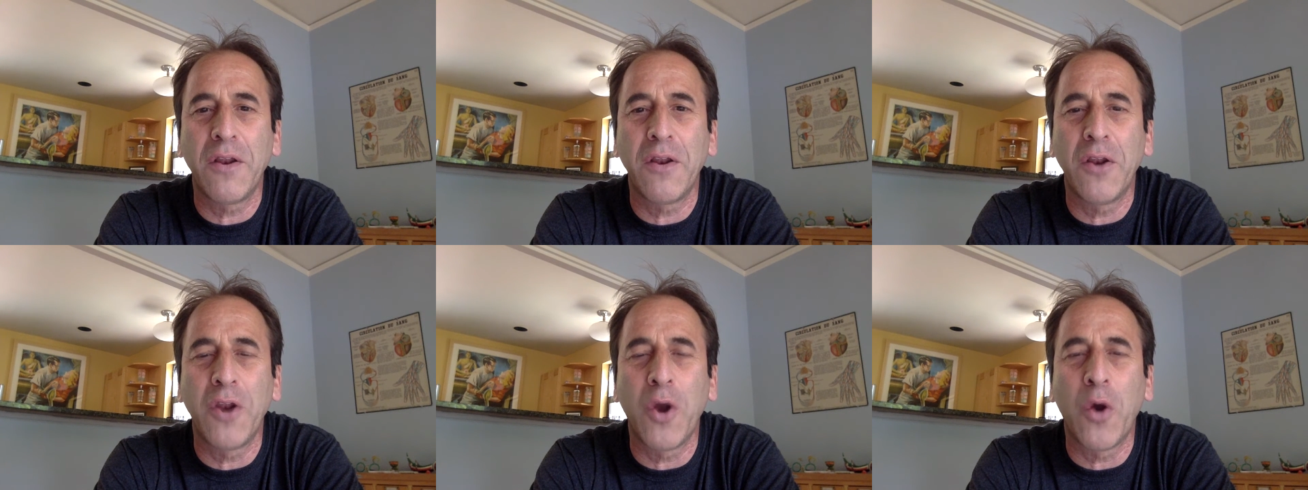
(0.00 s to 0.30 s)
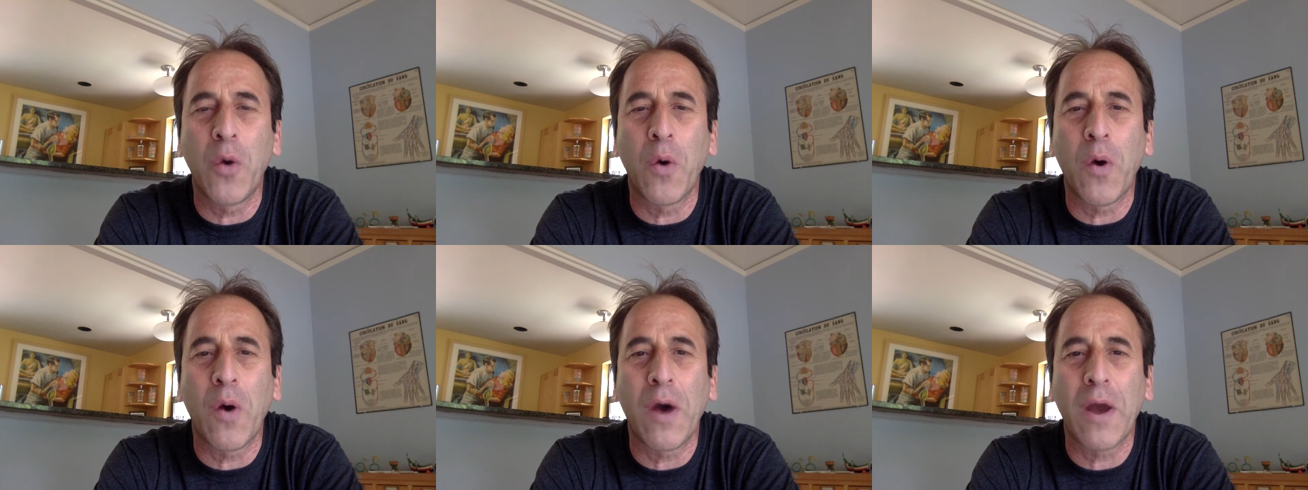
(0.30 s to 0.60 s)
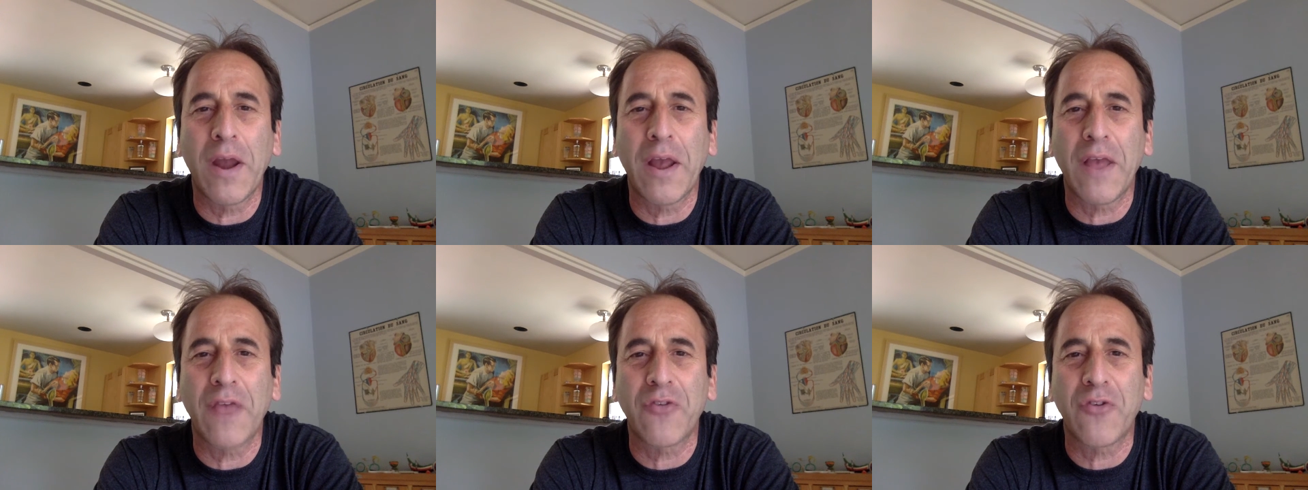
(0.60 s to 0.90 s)
know how
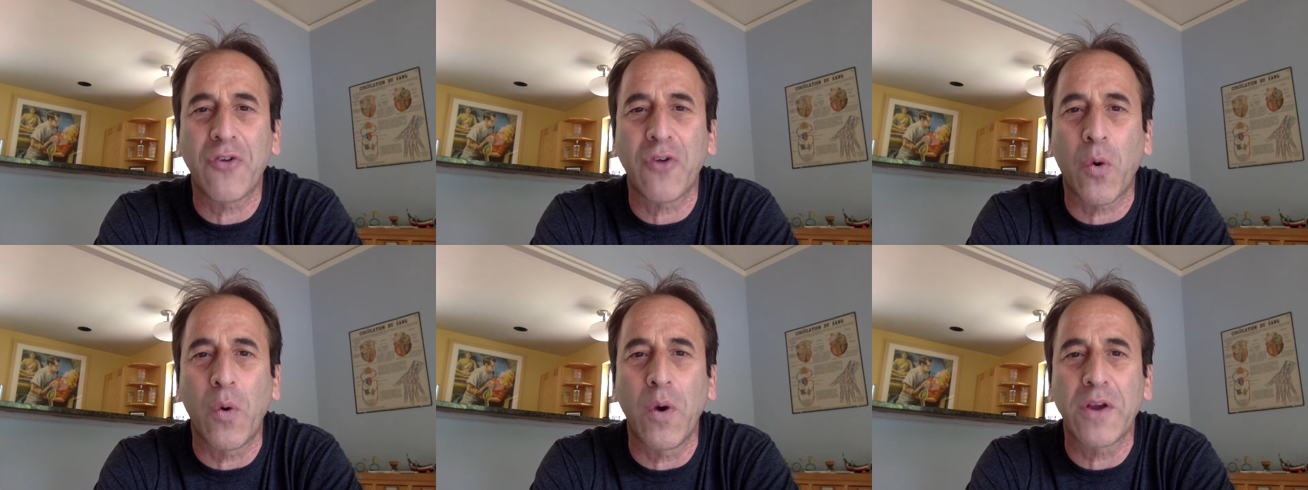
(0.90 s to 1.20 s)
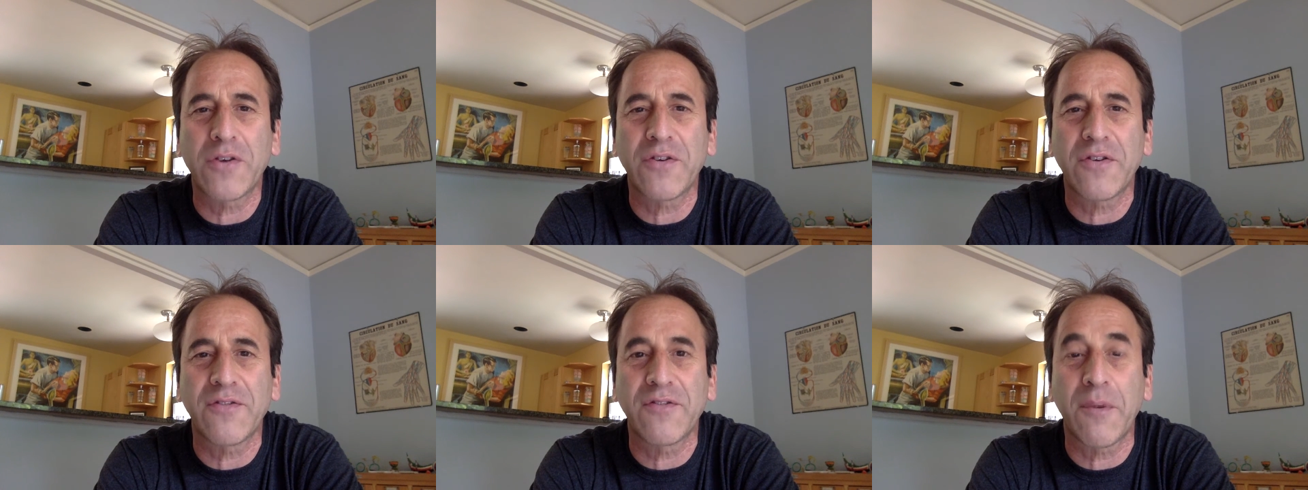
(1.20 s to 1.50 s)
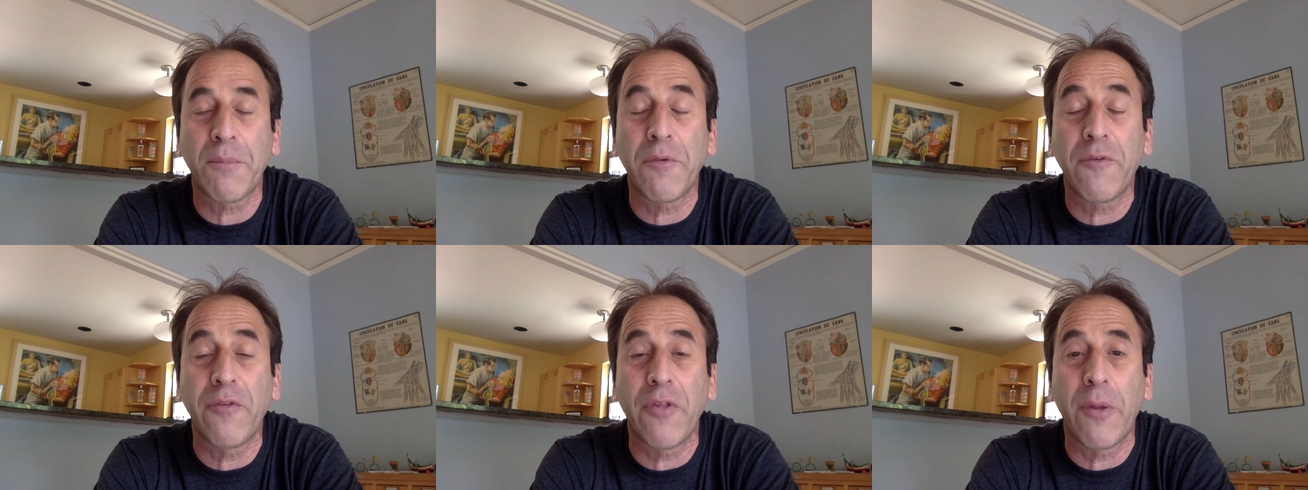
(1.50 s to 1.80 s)
to answer your questions.
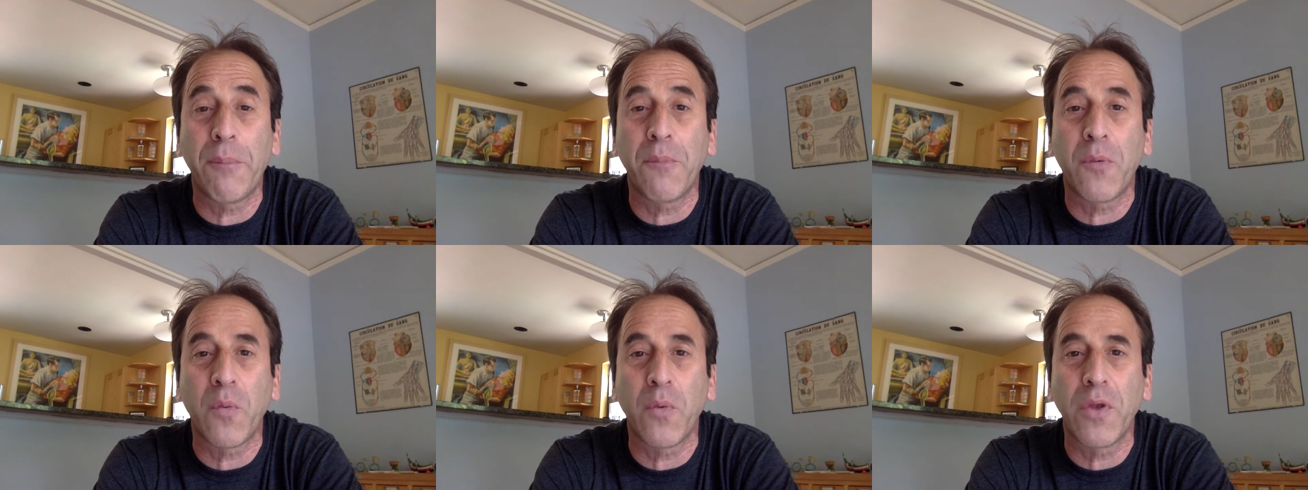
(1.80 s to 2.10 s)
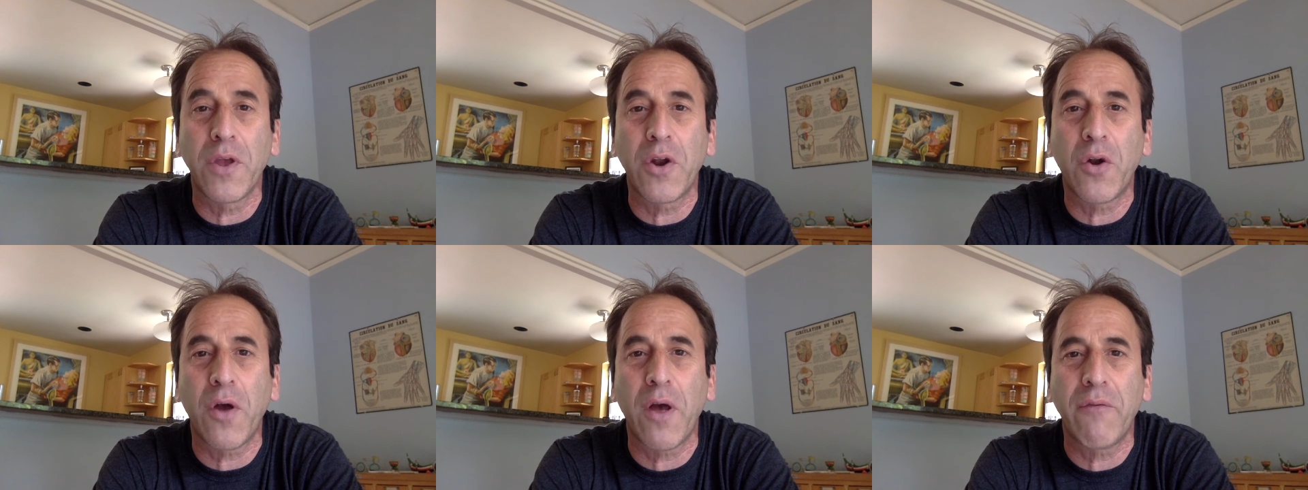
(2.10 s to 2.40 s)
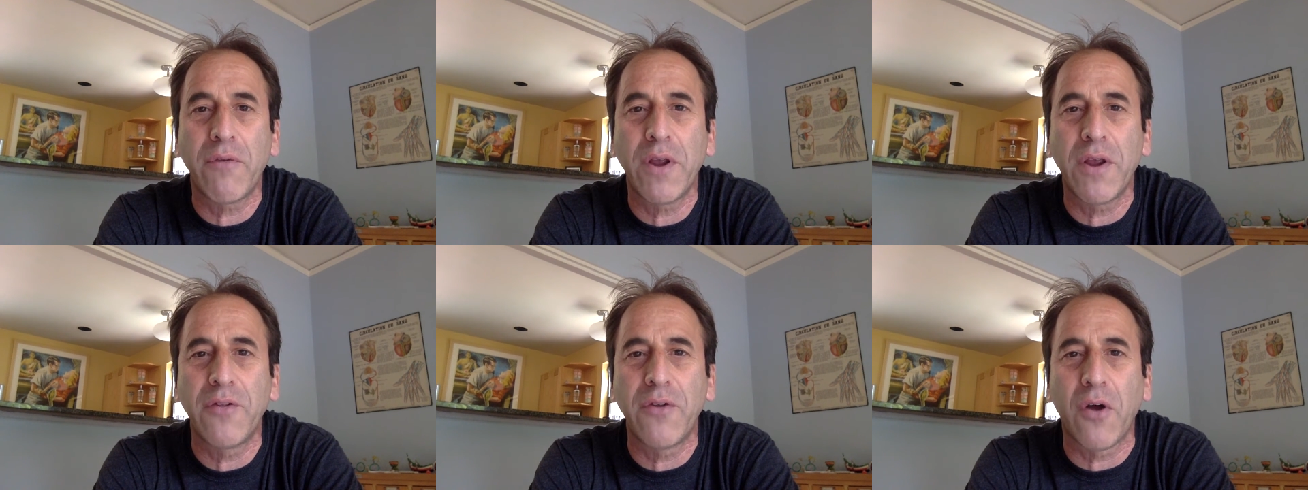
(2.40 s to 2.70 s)
Some of them really don't
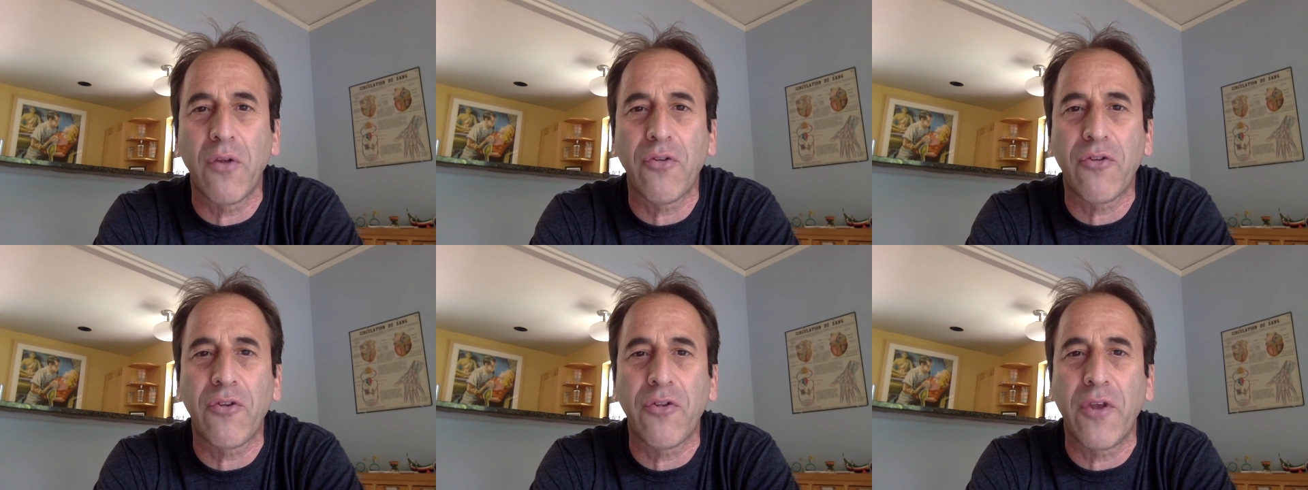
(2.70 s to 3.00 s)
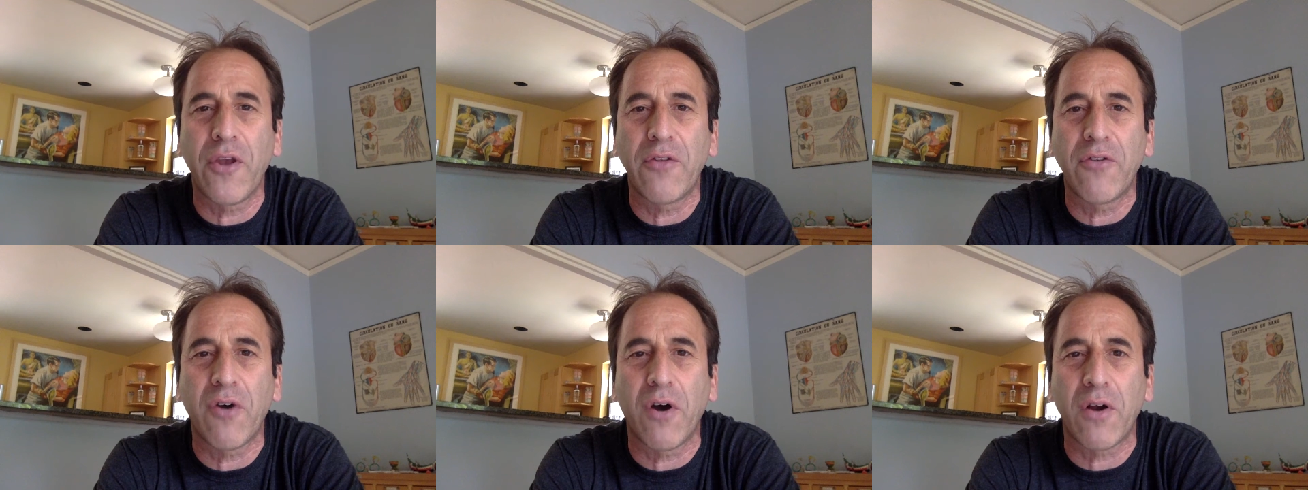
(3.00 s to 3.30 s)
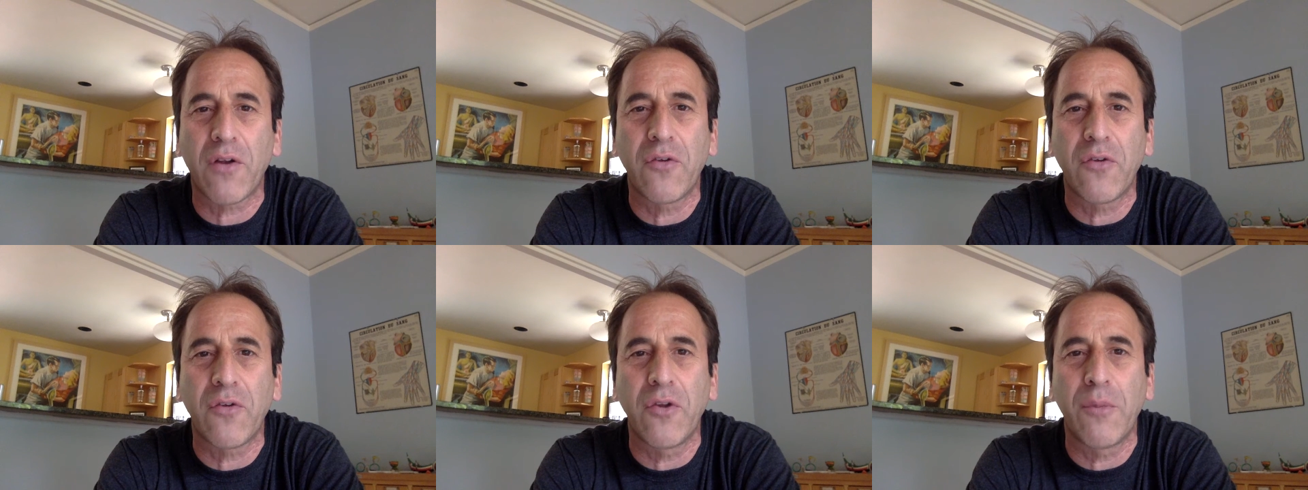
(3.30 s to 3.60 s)
have any adults that they talk to,